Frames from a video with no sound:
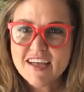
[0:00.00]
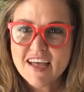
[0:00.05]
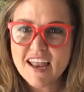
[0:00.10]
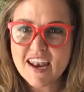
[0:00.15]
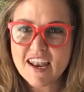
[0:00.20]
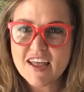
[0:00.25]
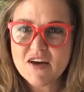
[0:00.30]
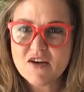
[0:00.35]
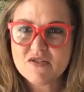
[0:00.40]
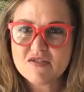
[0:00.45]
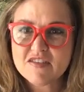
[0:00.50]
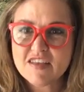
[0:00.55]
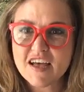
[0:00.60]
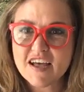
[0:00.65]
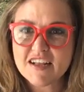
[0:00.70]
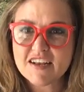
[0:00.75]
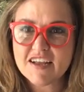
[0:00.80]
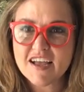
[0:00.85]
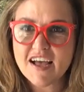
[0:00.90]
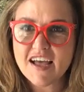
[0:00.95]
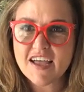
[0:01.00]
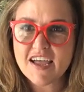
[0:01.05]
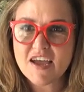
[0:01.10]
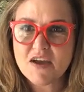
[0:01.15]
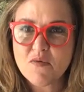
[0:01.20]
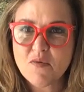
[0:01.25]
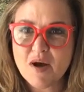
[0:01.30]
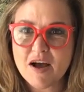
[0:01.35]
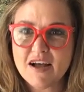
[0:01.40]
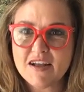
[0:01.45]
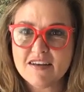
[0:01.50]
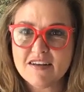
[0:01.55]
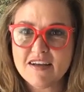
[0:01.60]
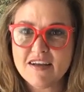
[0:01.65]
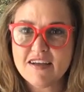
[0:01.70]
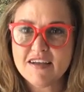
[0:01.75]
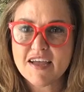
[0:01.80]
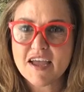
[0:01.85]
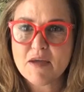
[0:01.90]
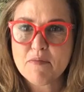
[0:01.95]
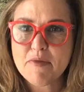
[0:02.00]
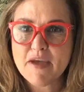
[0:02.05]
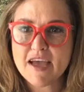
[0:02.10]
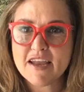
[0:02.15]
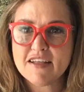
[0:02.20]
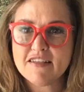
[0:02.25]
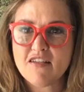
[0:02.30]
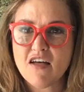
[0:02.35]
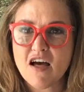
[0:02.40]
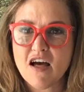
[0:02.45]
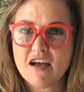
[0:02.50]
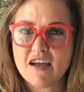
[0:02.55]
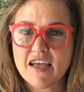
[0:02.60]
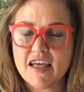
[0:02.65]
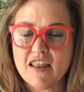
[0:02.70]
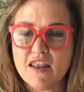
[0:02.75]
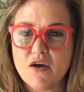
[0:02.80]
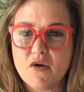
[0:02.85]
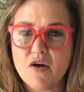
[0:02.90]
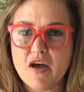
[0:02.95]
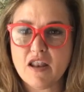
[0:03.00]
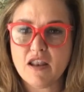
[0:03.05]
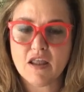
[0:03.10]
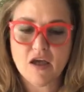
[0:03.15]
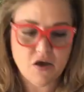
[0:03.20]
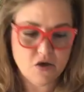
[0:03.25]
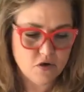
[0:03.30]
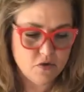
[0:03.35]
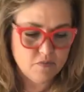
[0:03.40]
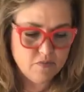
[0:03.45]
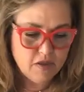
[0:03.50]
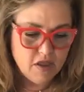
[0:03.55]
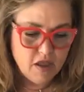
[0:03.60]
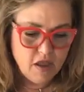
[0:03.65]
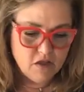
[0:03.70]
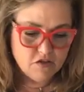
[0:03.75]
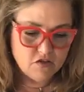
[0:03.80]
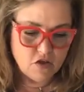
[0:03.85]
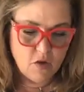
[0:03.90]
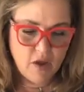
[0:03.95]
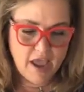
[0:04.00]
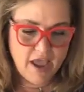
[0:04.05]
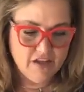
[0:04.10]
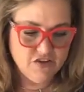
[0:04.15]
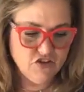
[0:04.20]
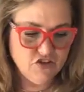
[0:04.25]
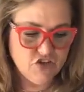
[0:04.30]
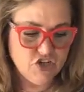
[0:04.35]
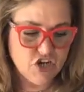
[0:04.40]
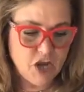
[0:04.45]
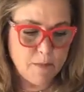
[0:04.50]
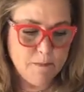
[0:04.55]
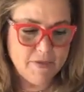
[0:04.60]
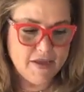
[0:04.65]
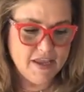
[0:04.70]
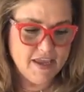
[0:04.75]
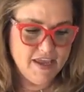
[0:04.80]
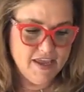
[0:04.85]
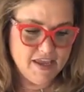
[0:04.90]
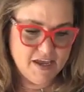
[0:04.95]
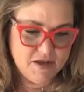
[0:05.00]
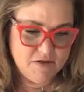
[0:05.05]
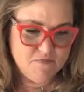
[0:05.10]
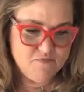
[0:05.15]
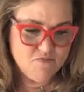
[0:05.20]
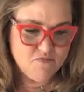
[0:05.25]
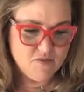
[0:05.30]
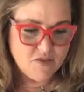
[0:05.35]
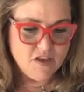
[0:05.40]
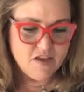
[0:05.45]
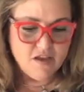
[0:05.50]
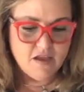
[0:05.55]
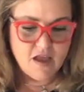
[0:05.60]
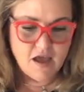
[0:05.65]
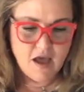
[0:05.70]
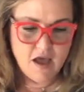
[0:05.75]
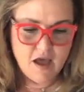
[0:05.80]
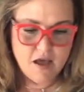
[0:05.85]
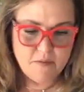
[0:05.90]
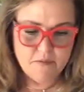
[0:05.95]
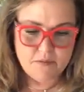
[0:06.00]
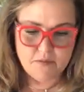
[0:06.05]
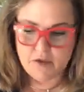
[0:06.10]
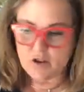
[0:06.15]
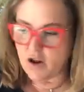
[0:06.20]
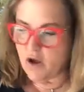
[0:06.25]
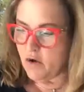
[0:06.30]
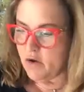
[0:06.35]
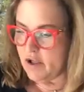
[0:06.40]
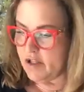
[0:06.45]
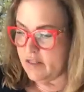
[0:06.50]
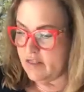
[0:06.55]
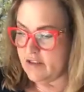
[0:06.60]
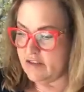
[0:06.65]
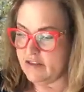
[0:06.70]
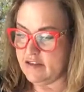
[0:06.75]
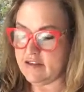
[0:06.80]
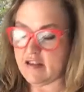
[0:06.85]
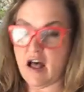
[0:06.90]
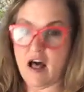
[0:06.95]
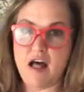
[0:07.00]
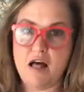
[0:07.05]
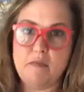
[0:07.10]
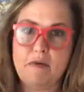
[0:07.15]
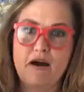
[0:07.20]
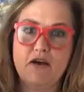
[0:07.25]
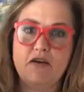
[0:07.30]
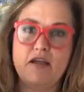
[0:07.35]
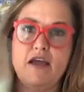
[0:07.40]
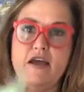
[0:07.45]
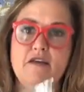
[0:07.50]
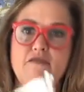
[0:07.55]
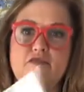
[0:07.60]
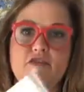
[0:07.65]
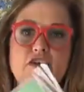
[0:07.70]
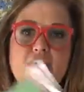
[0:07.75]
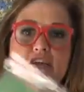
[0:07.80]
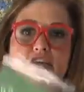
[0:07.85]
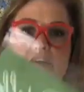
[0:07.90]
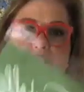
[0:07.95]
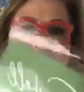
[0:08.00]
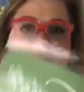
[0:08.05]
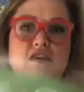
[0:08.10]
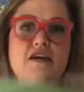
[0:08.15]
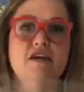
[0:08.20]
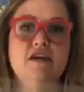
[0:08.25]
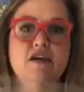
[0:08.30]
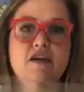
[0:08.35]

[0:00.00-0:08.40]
Hello, Sonia. Hey, Wanda. Hey, Patty Long. Hello, hello. So as you're jumping in, you know, this is all about every...